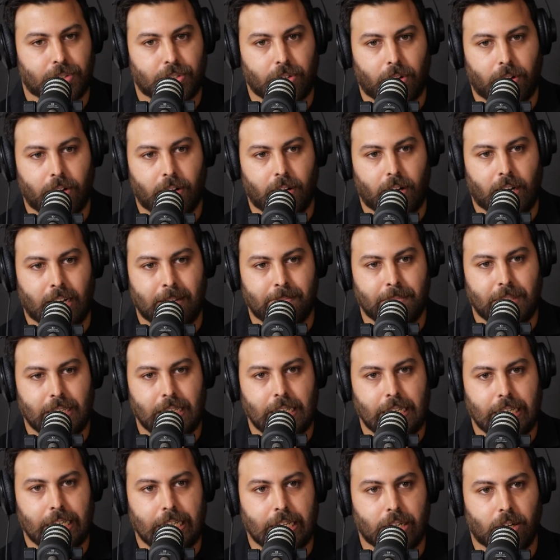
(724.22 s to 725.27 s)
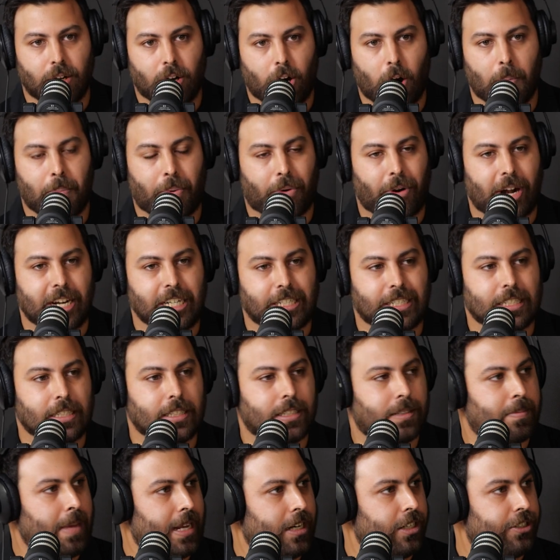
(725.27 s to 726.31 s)
So I'm the
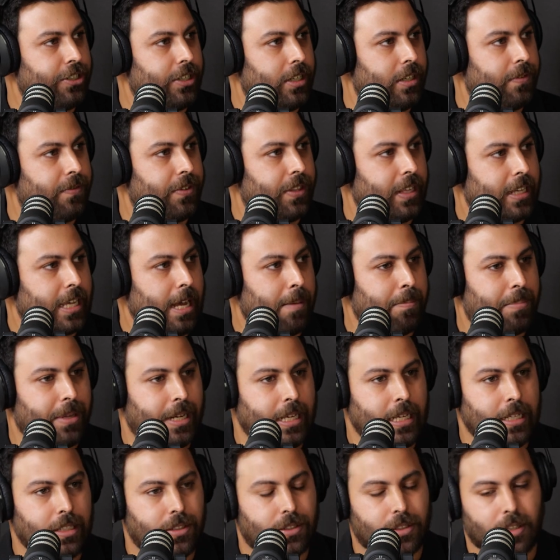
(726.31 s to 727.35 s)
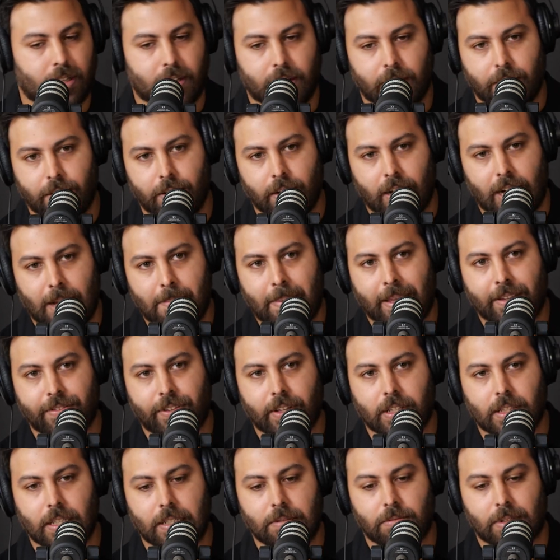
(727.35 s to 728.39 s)
operations manager for the company. So I
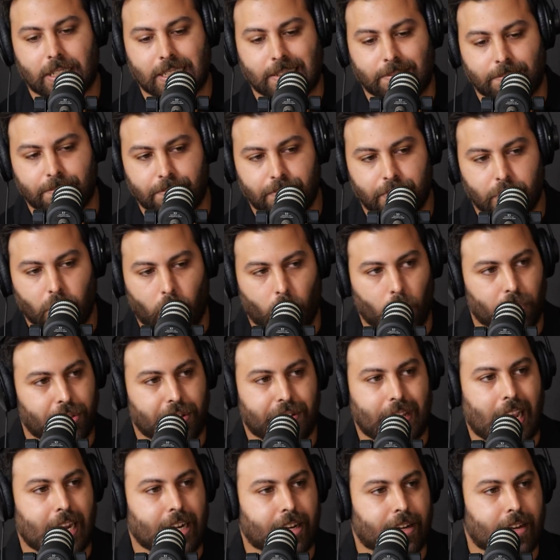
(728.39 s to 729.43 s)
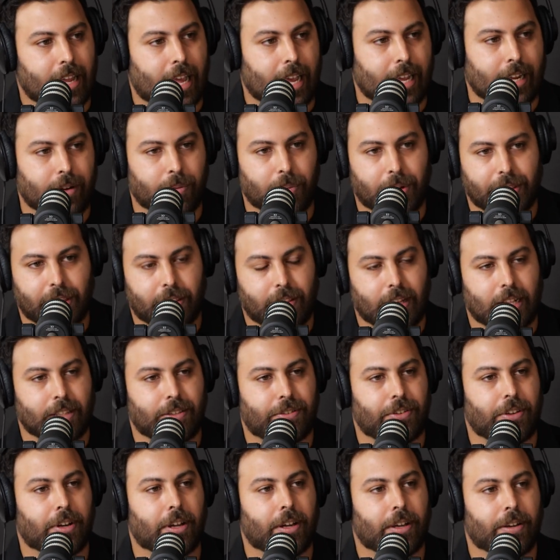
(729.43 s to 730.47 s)
basically run all the day-to-day, whether
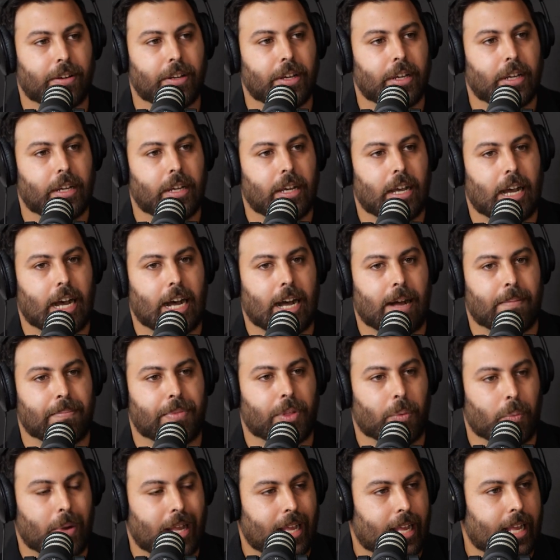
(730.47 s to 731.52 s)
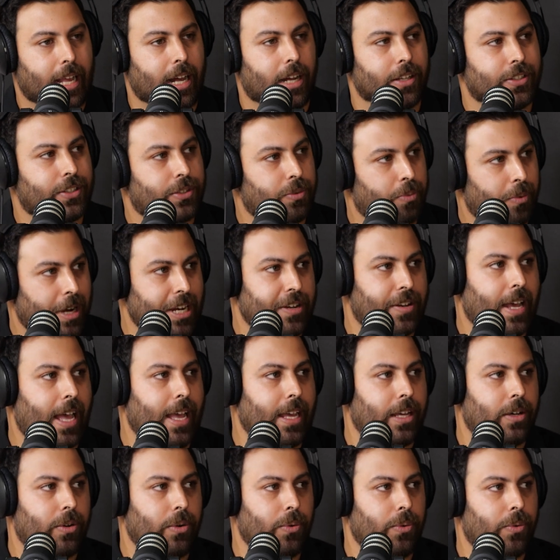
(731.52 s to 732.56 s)
that's, the warehouse,
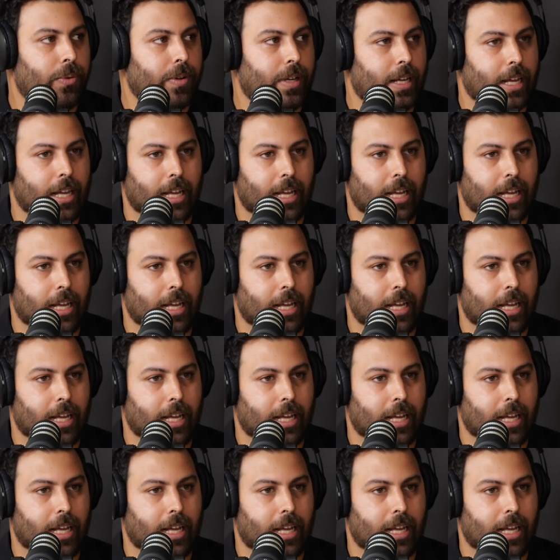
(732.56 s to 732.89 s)
retail,